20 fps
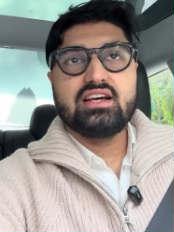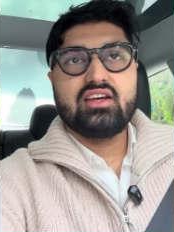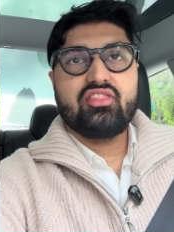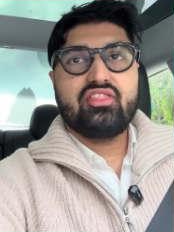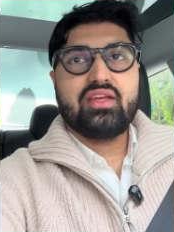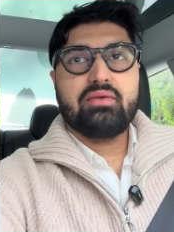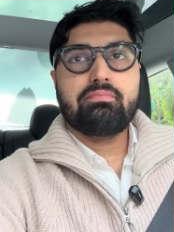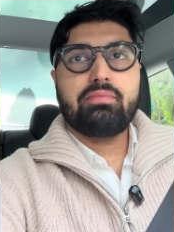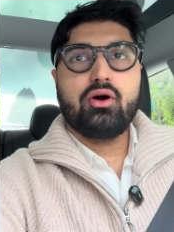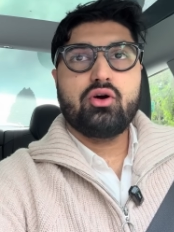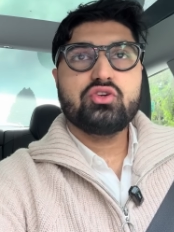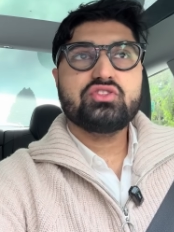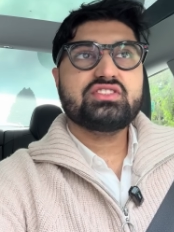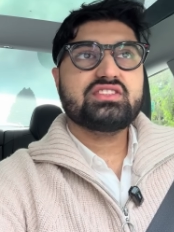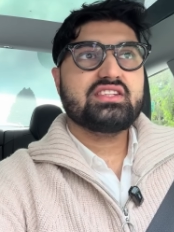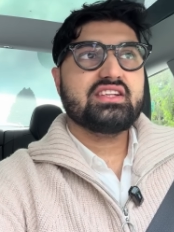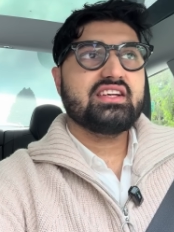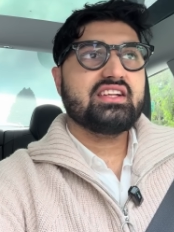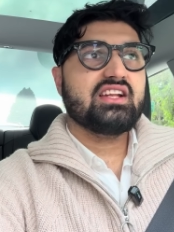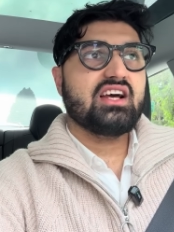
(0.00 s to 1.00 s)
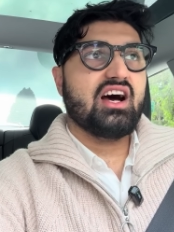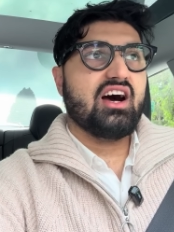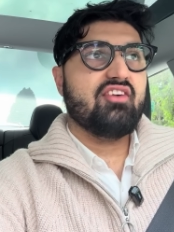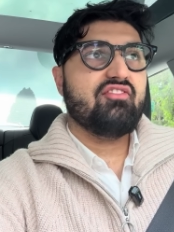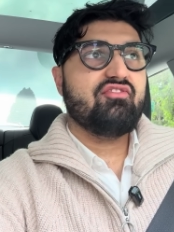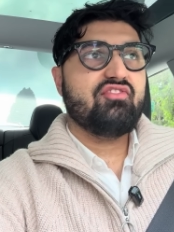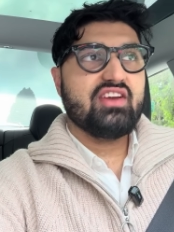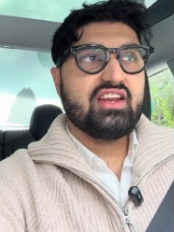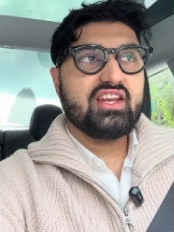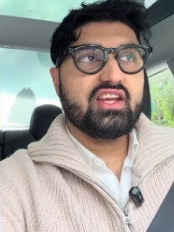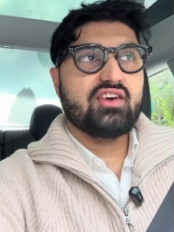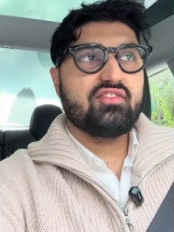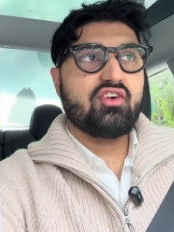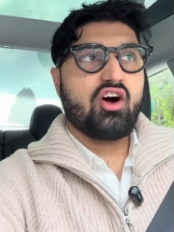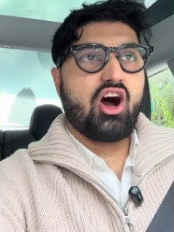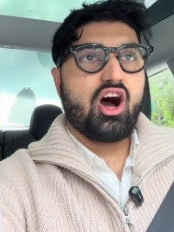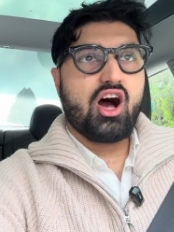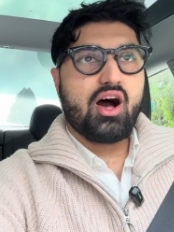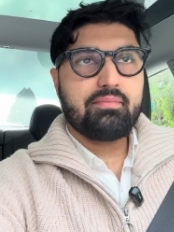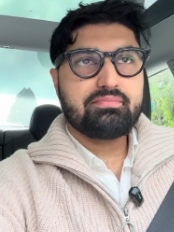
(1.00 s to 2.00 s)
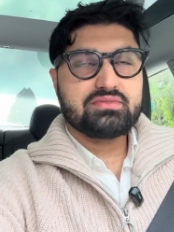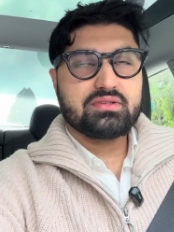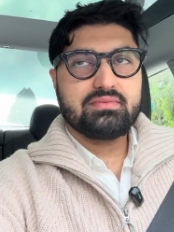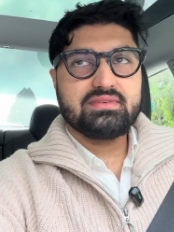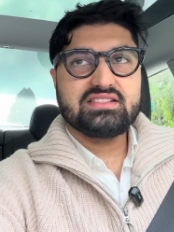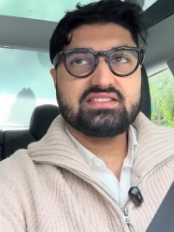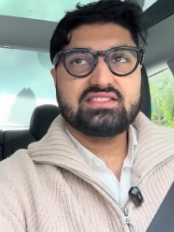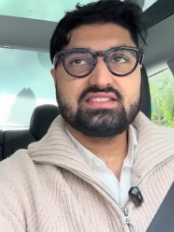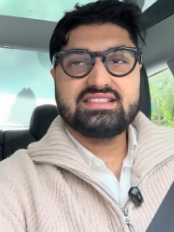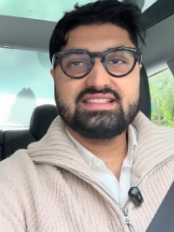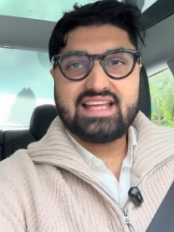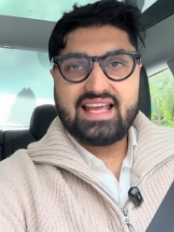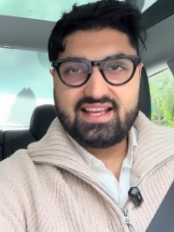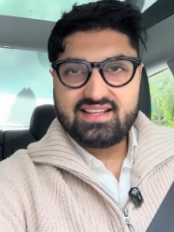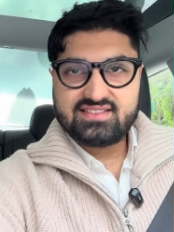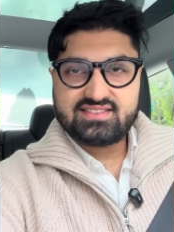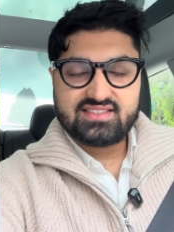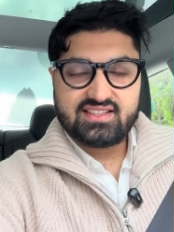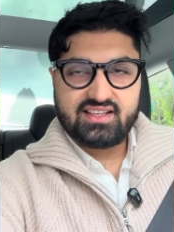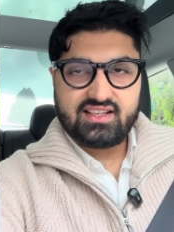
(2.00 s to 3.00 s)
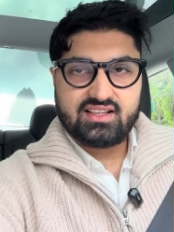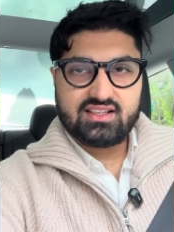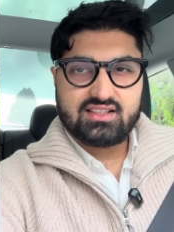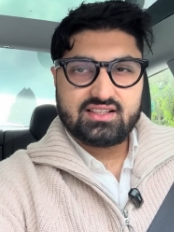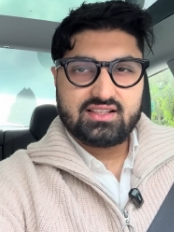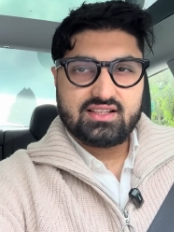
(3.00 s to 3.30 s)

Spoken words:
They posted a video of Optimus dancing.